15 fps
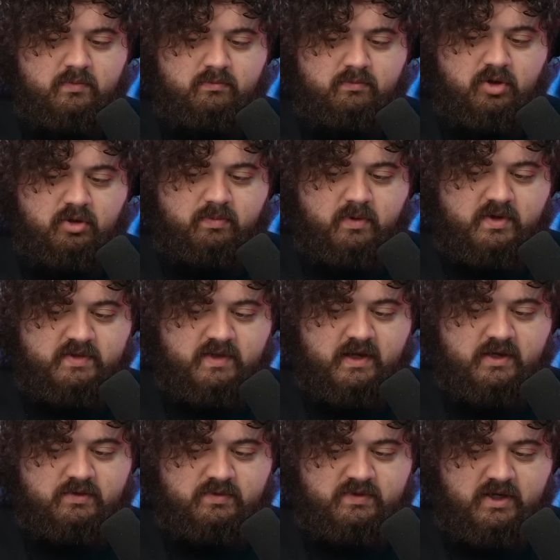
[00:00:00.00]
milk
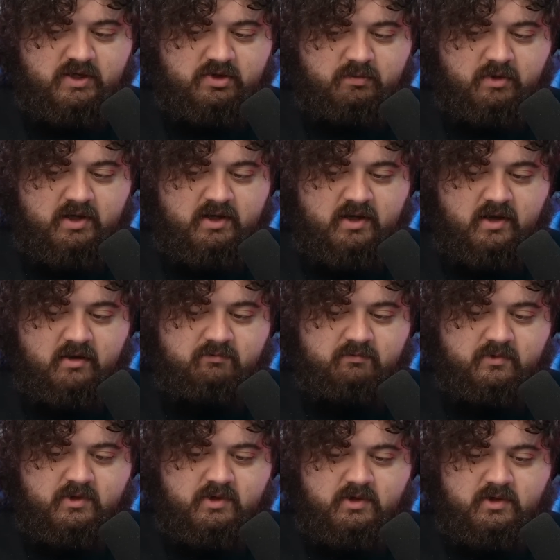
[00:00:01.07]
mustache was actually my cum
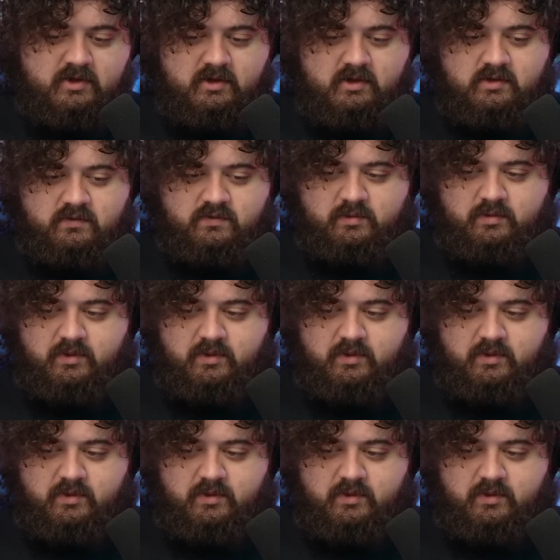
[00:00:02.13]
from